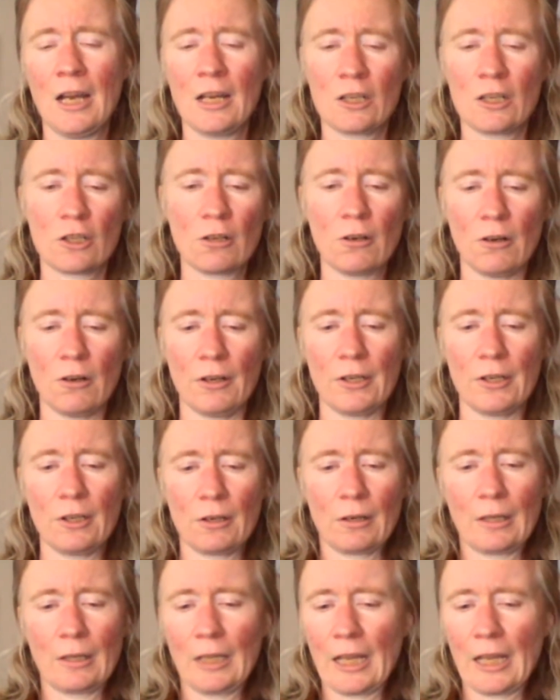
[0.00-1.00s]
Sure,
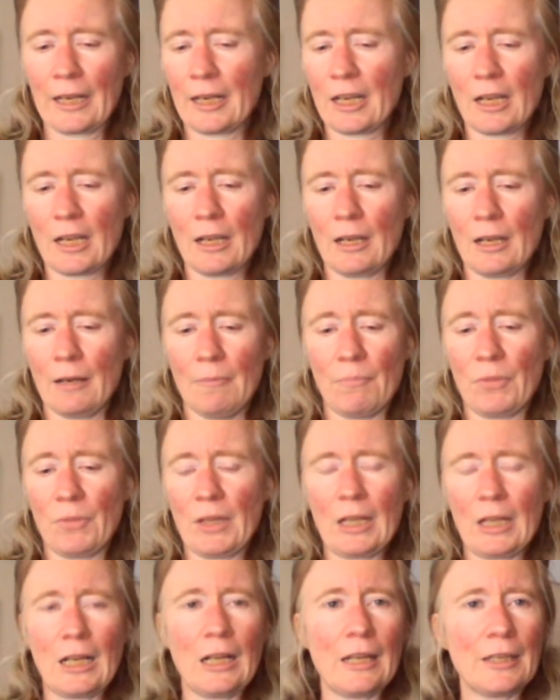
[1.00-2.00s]
like
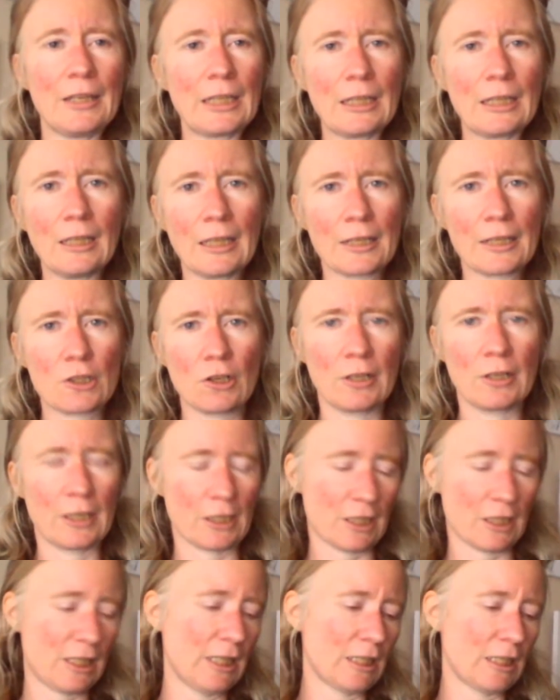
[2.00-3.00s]
the
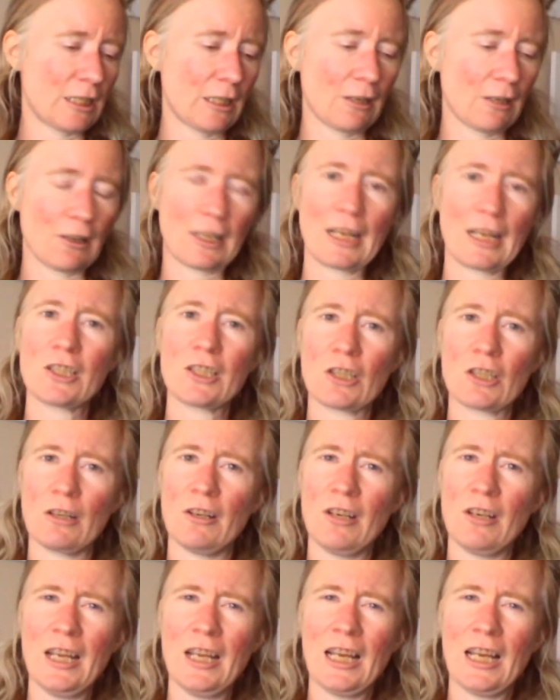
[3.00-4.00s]
electronics testing, okay?
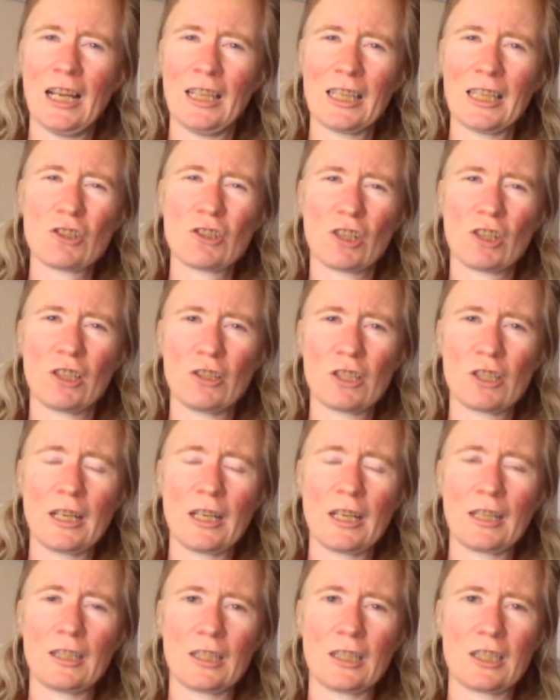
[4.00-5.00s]
So electrocution
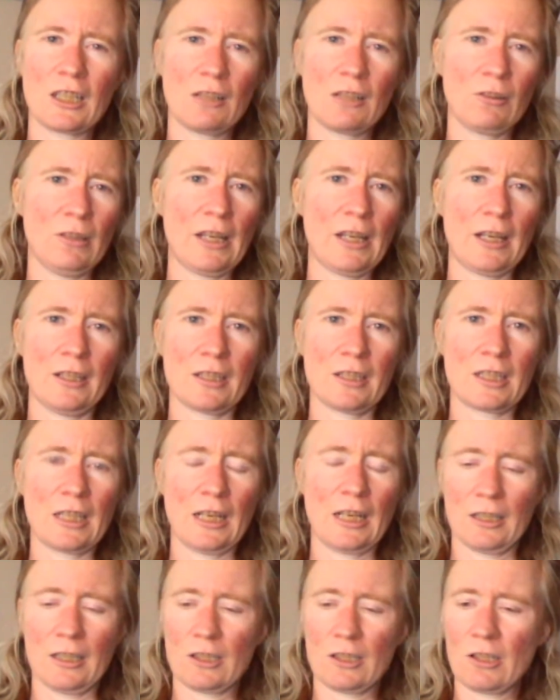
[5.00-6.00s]
under general
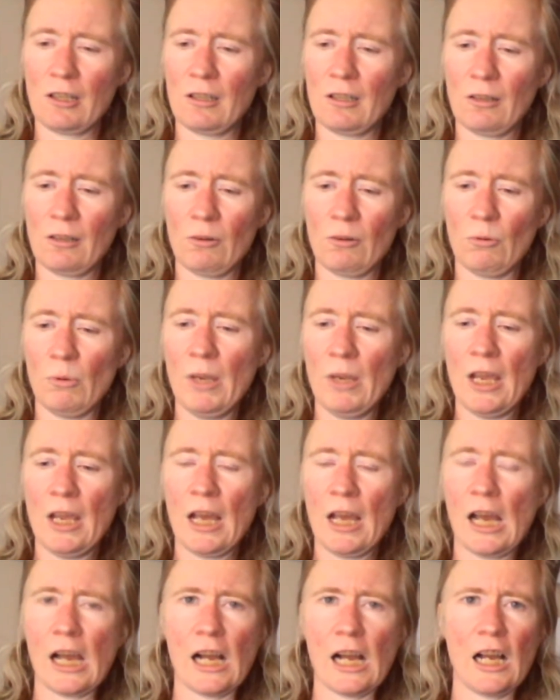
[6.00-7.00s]
anesthetic. So they'll,
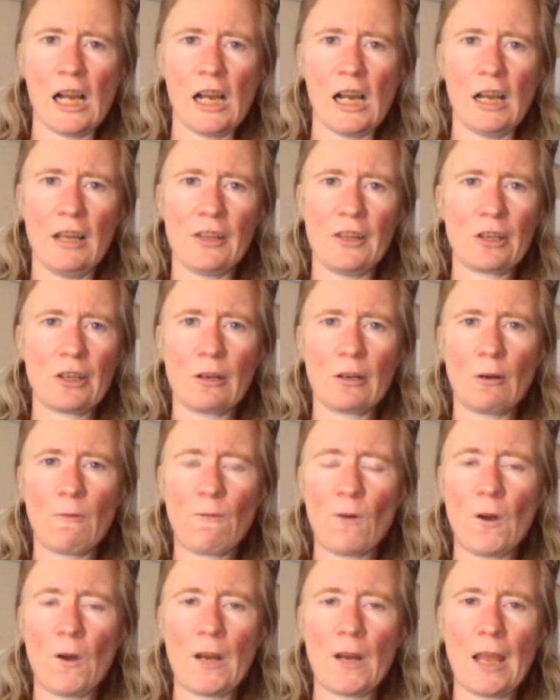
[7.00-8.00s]

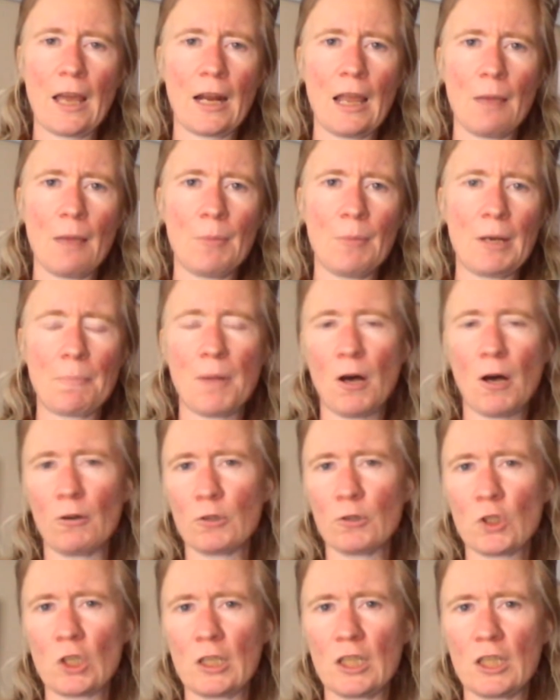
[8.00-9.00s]
find out how many
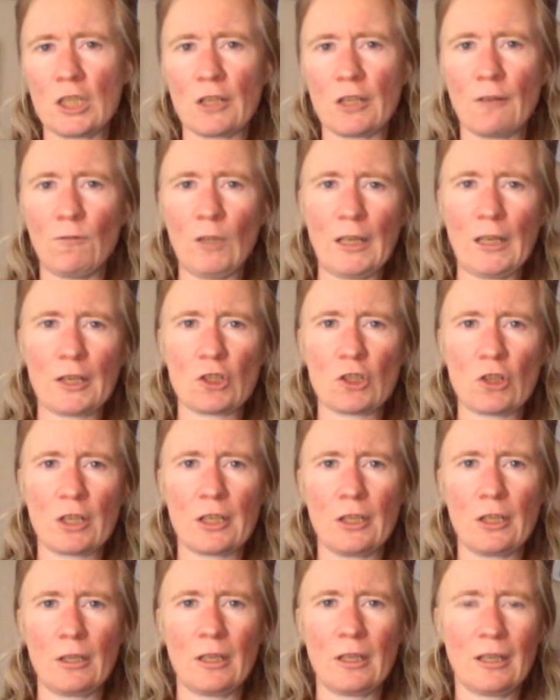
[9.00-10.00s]
pulses of
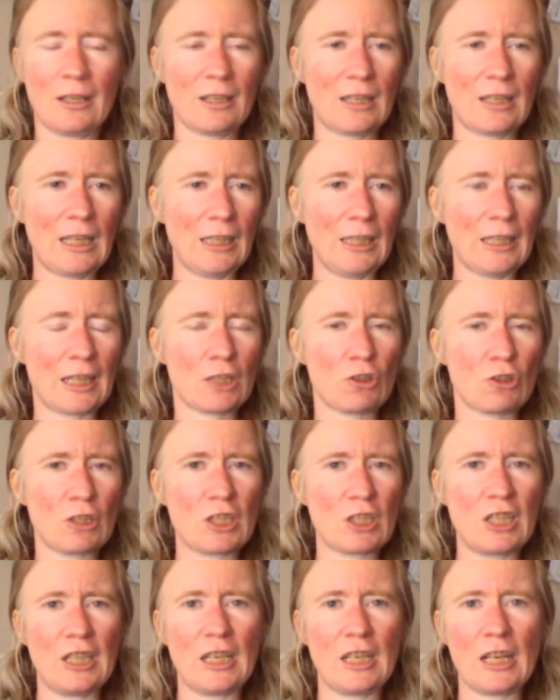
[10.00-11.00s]

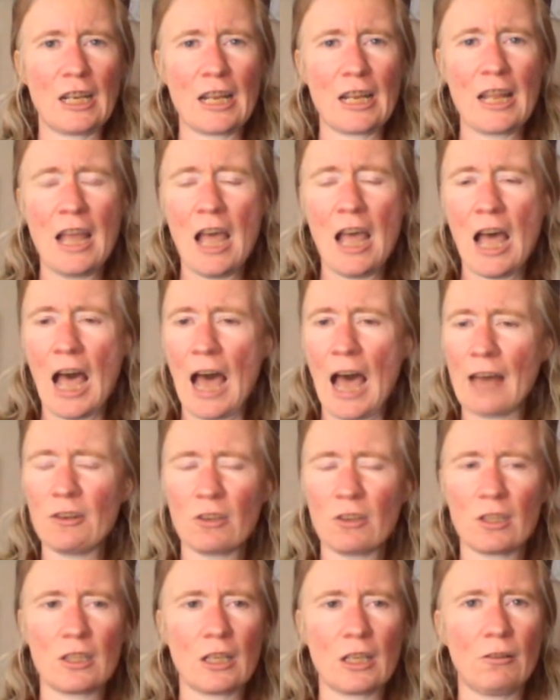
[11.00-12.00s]
electricity
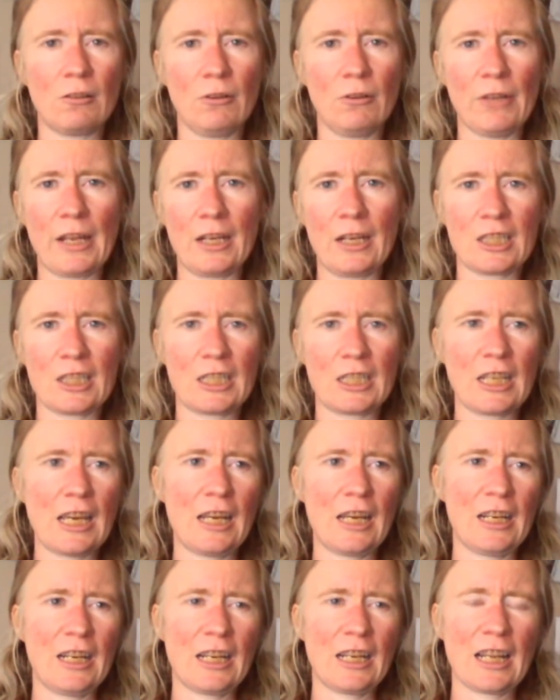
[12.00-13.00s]
under general
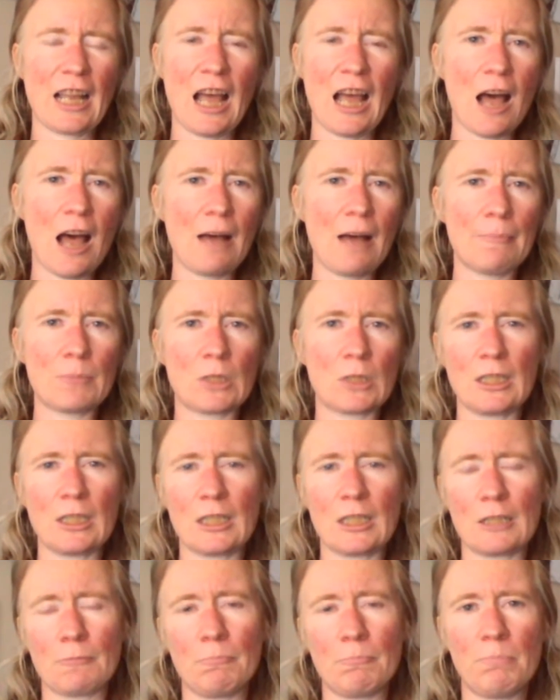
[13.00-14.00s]
anesthetic harms this